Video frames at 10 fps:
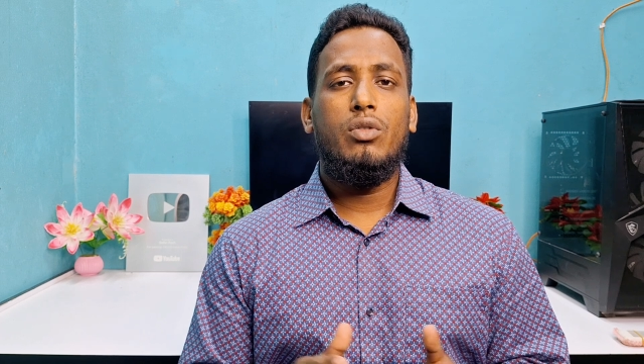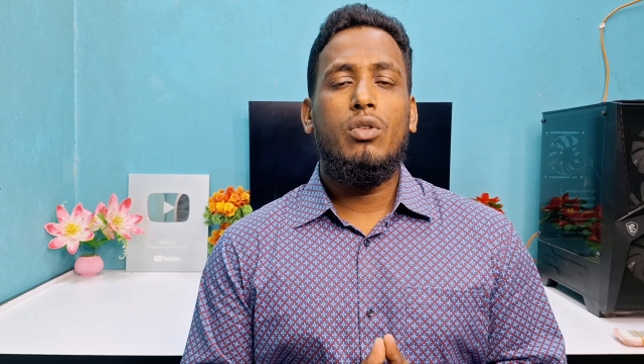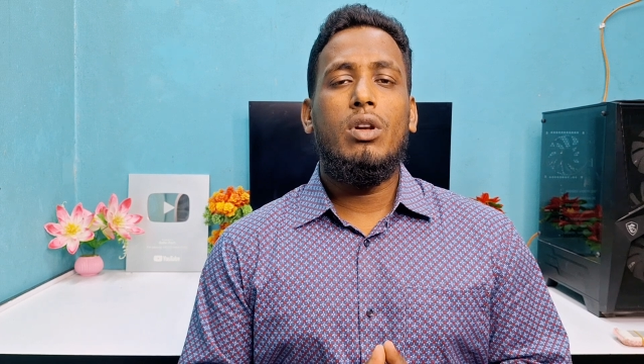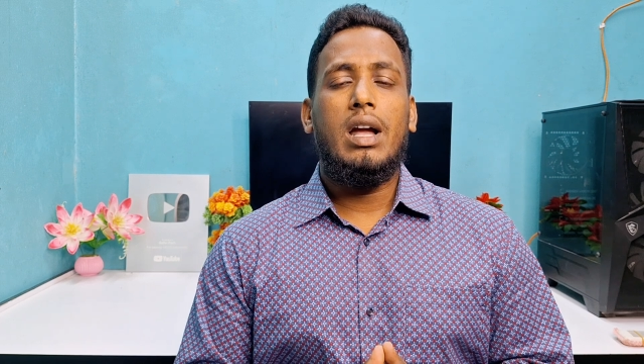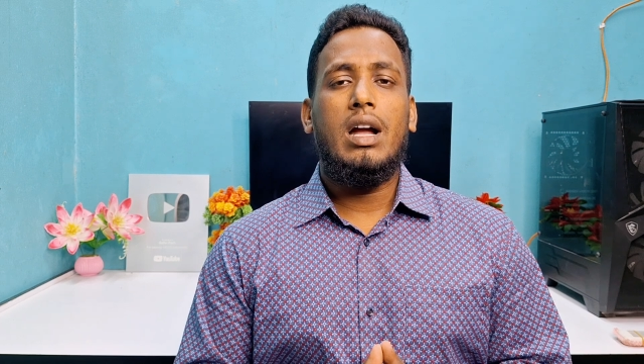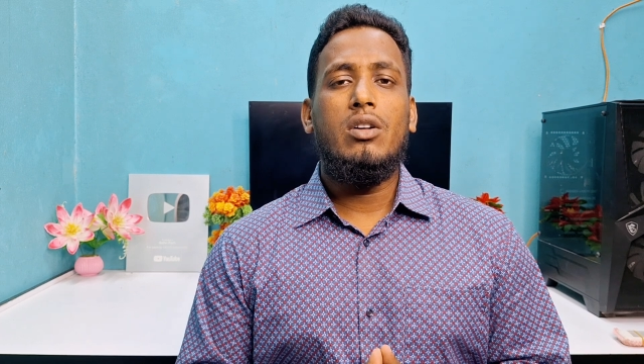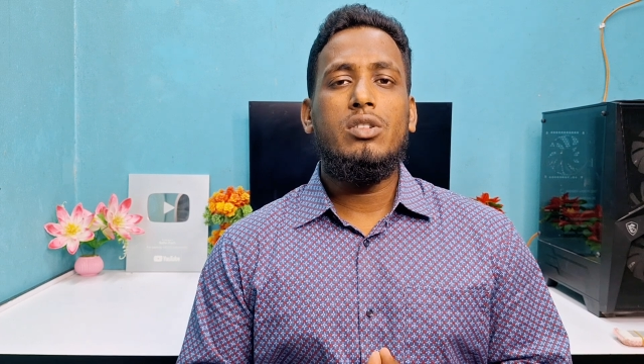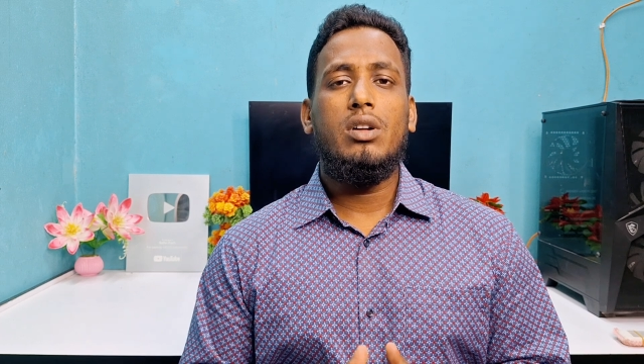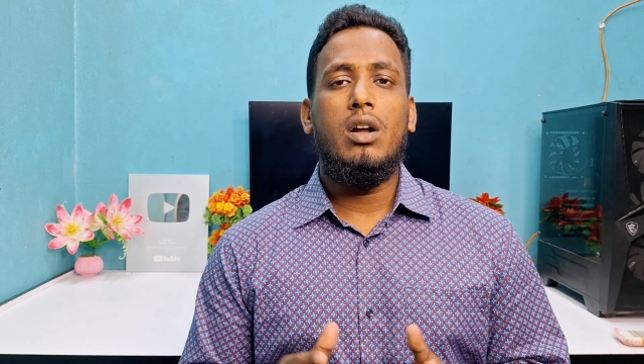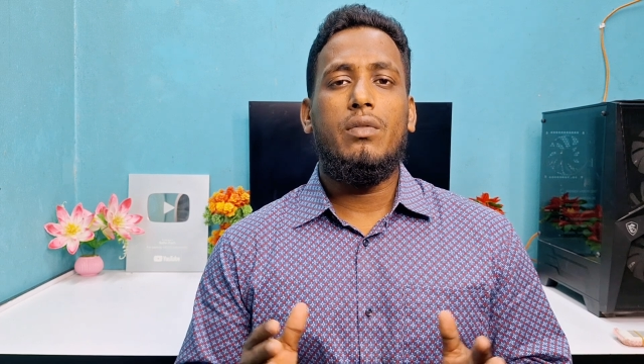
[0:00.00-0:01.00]
Google
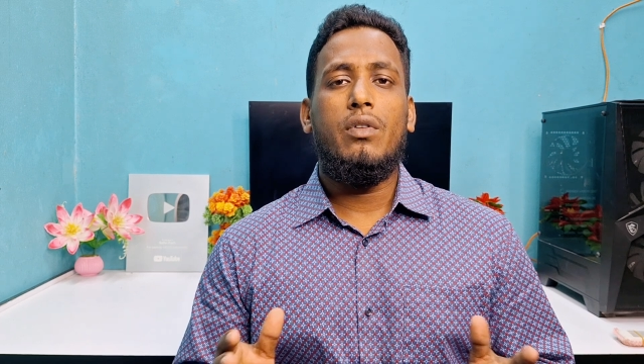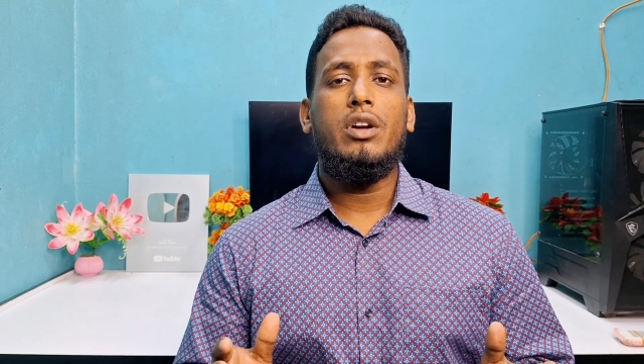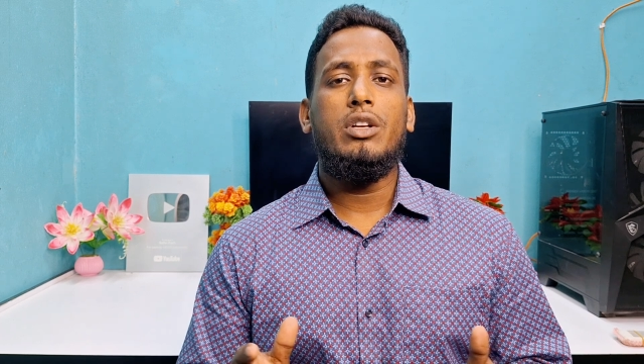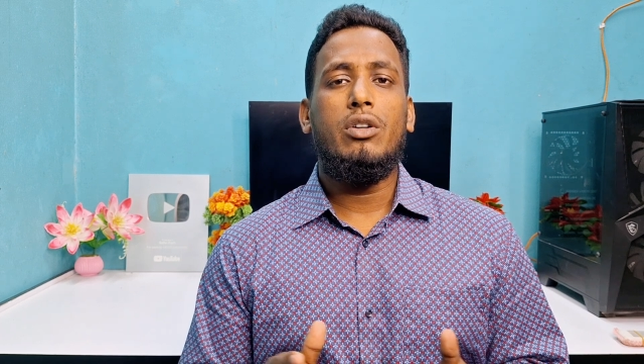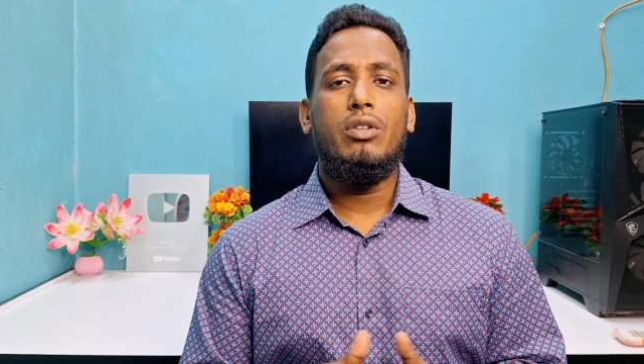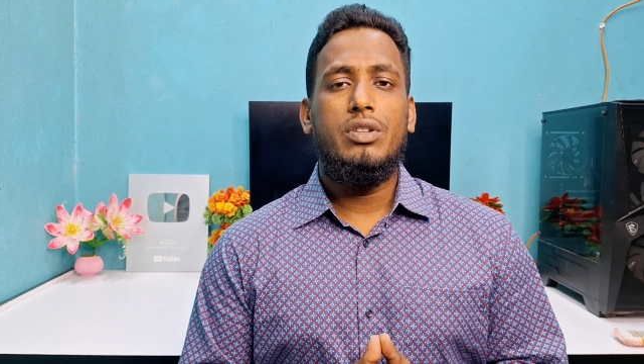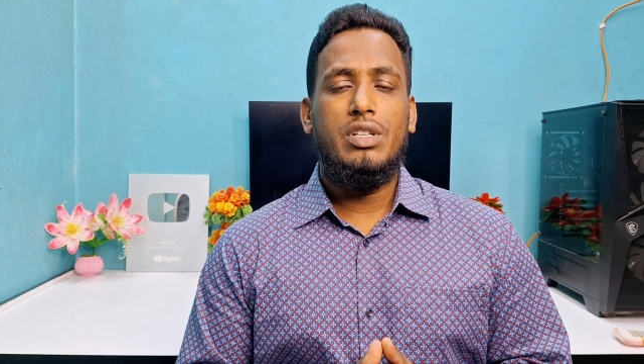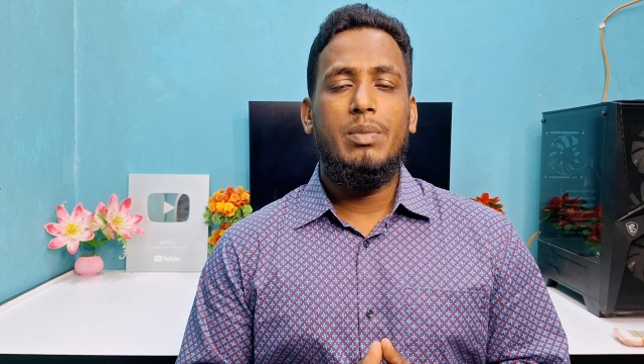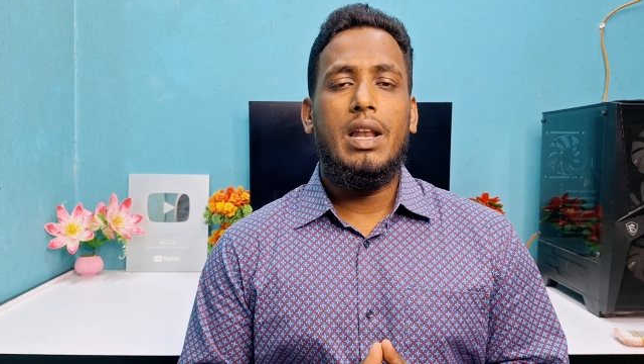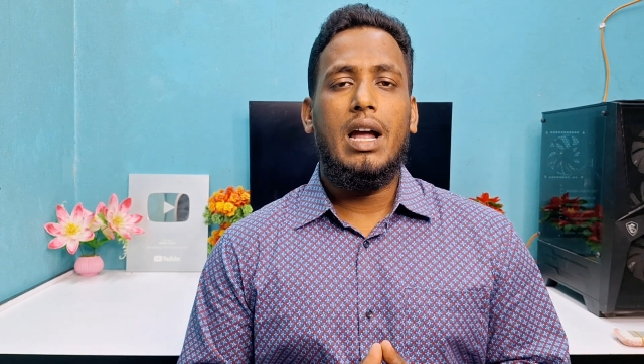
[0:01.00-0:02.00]
account or for your
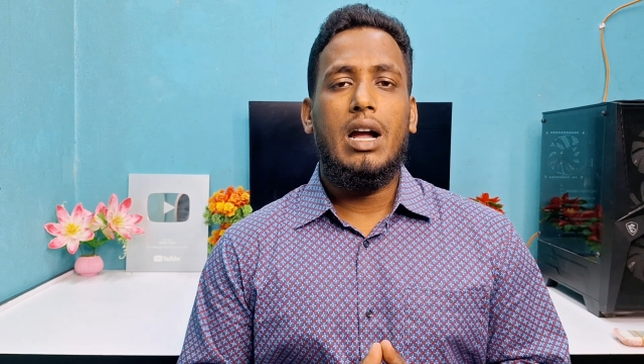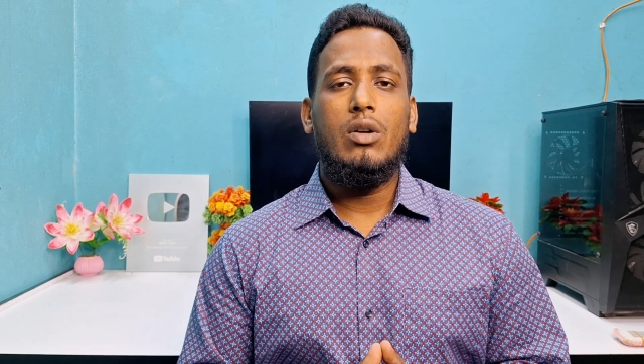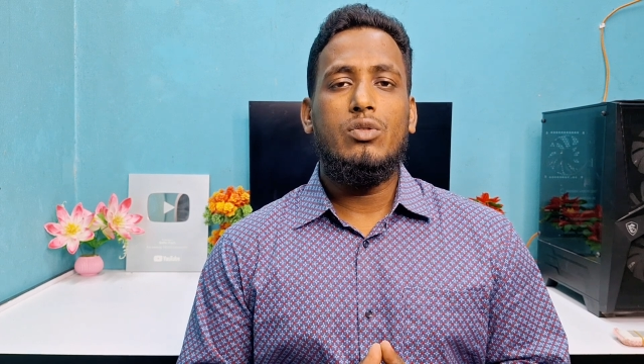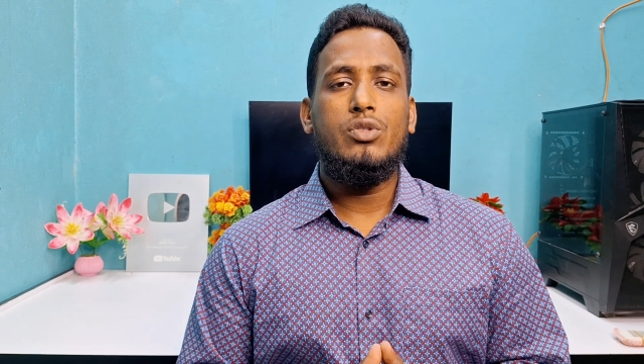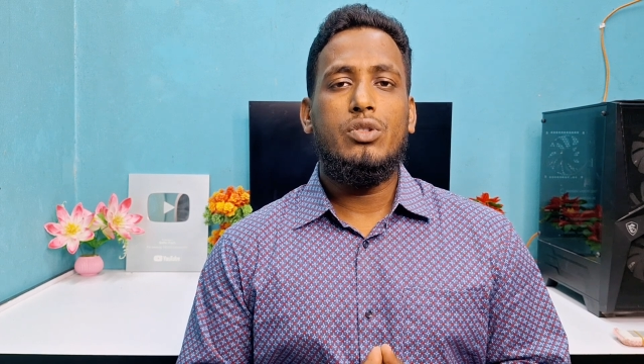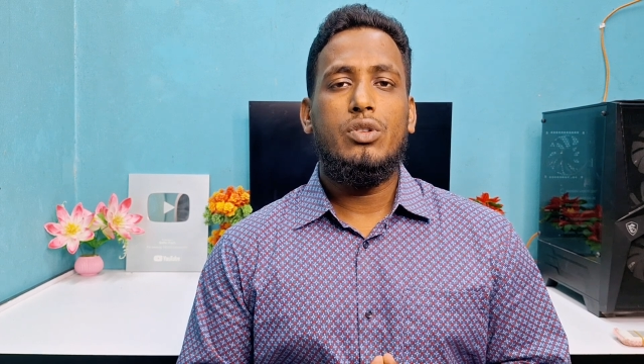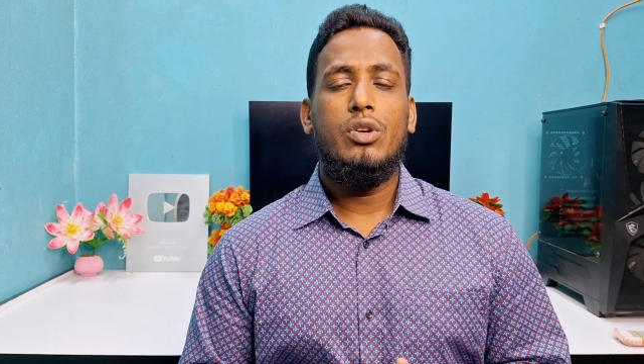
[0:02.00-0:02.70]
Gmail account.